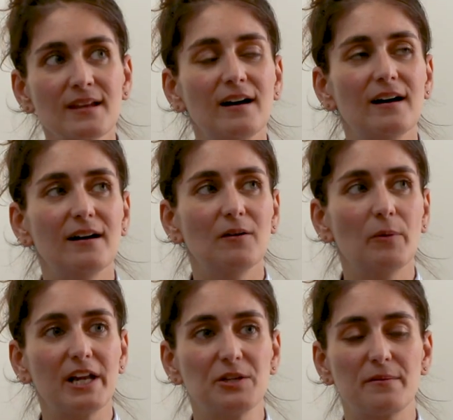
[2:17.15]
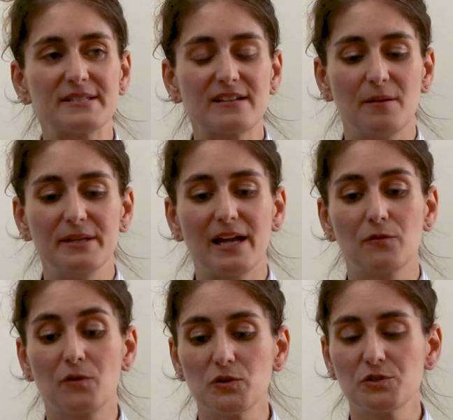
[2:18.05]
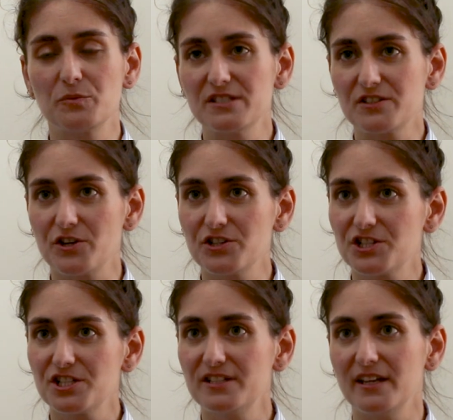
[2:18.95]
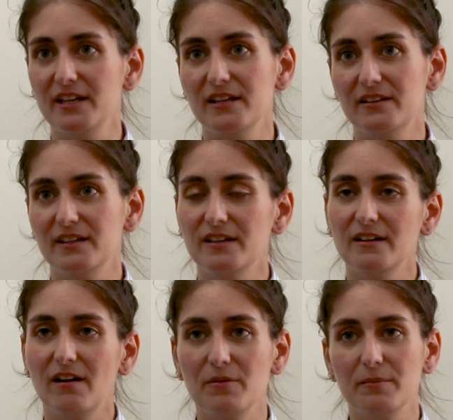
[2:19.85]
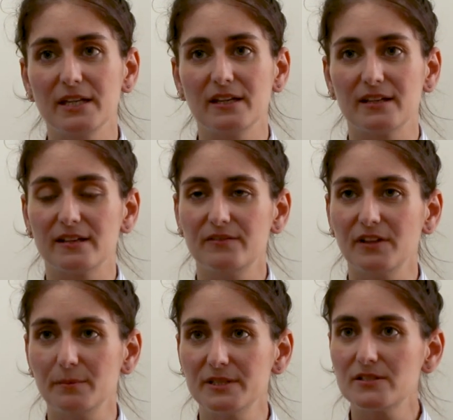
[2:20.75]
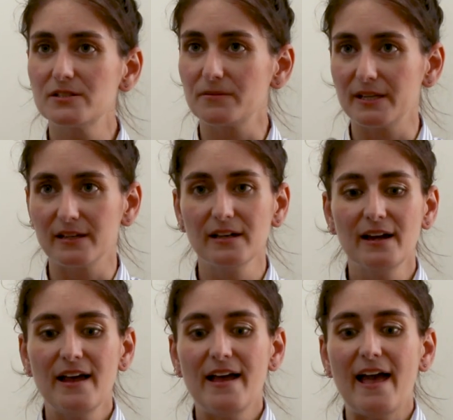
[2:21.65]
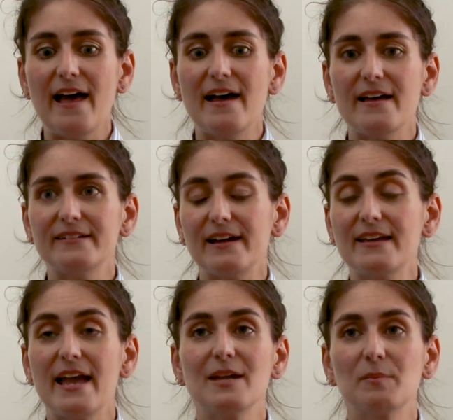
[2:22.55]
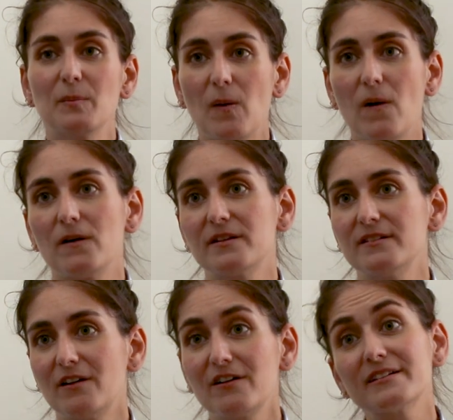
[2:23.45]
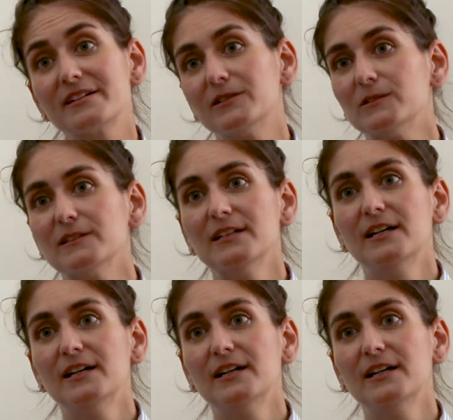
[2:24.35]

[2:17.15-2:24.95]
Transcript: when I knew I was coming, I of course researched the Armenian film industry, and I came upon an article